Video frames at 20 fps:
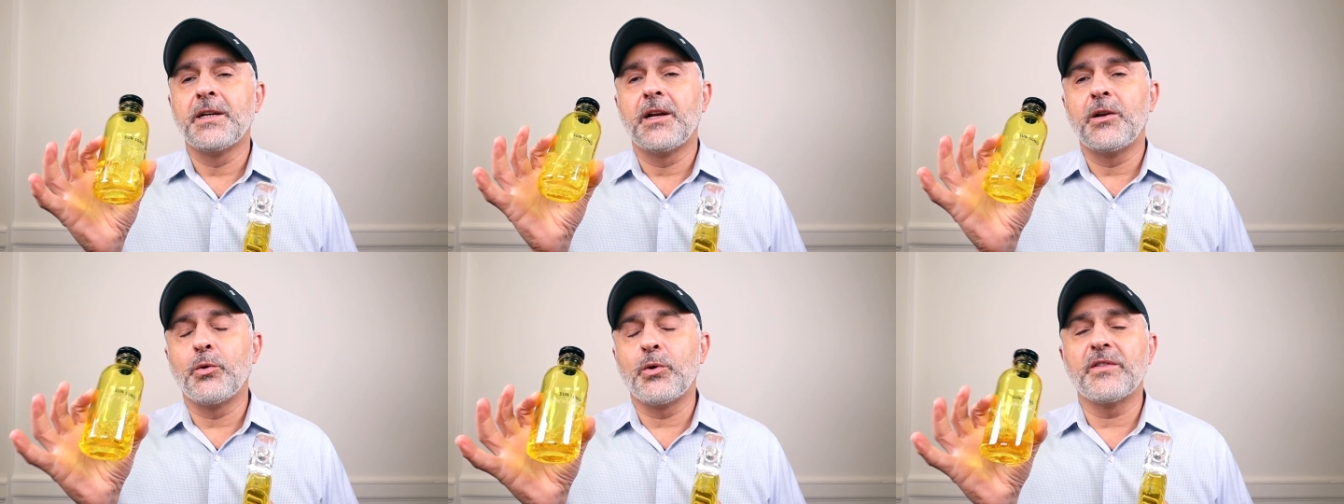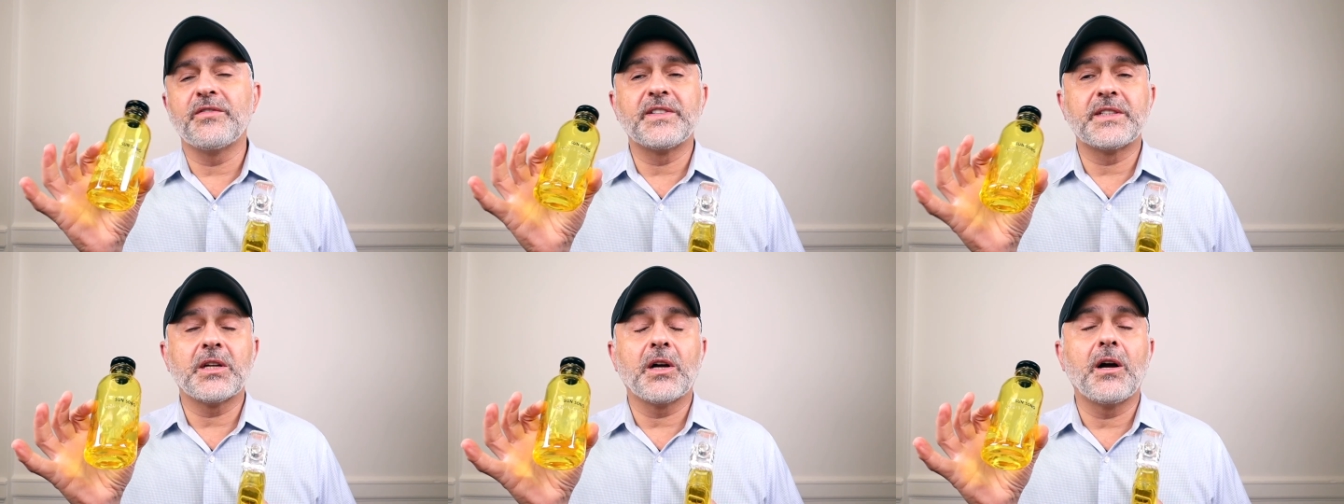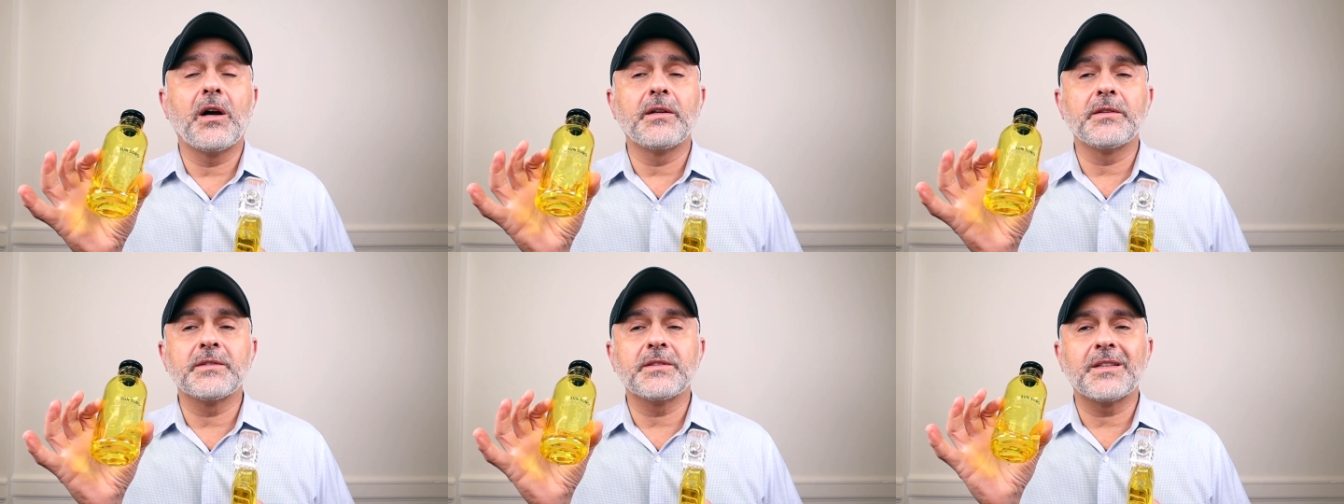Louis
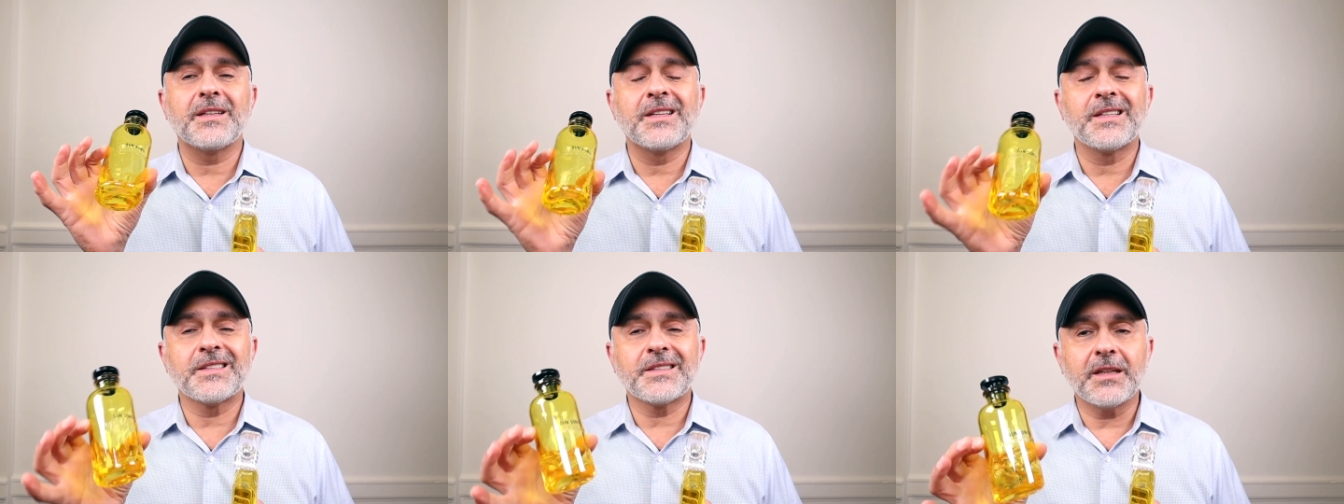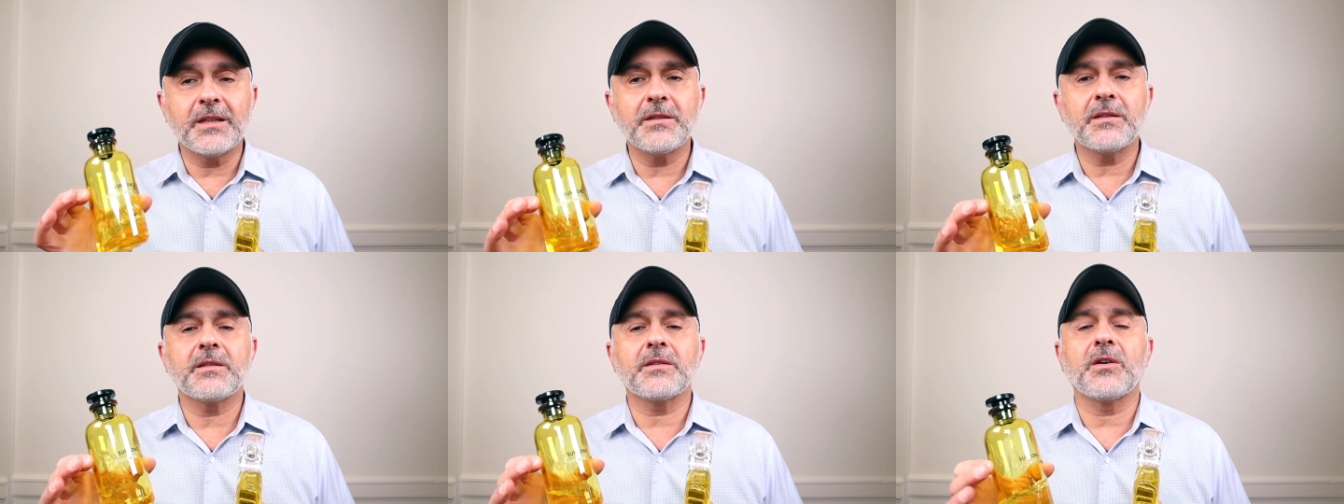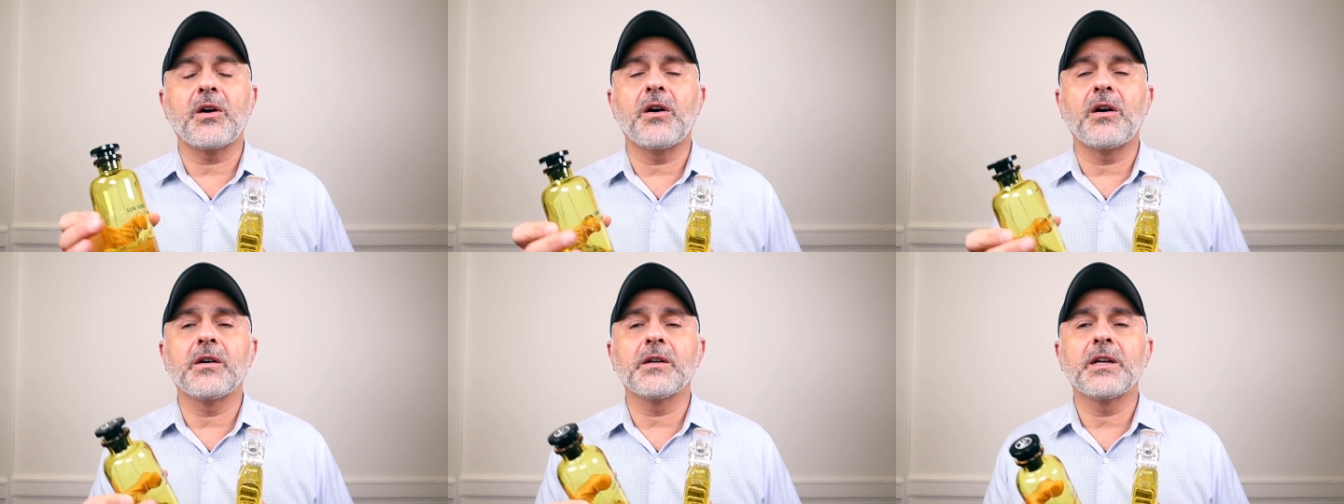Vuitton's Sun
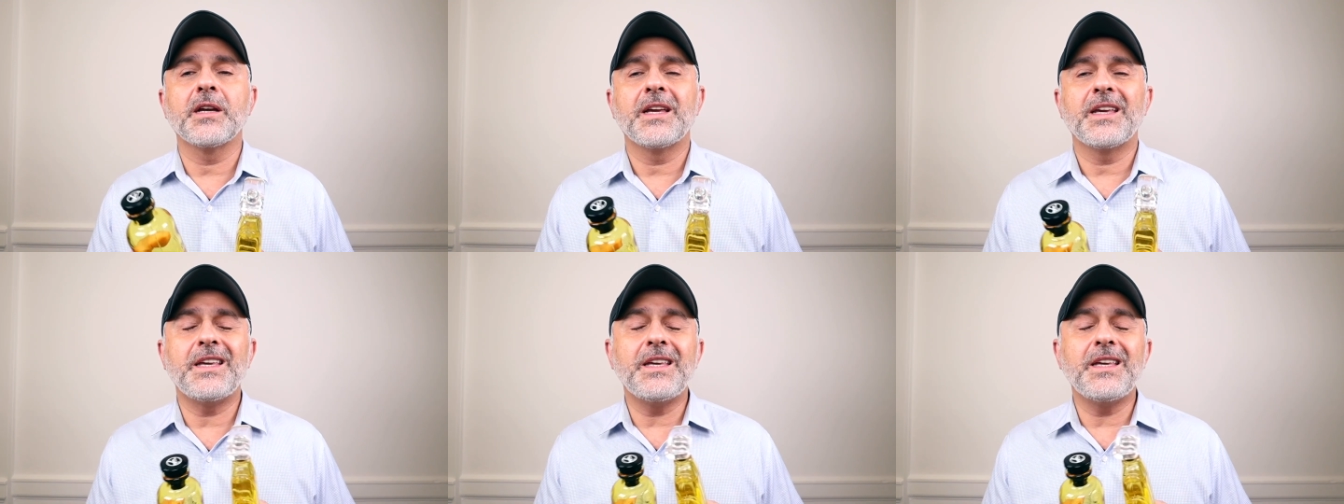Song,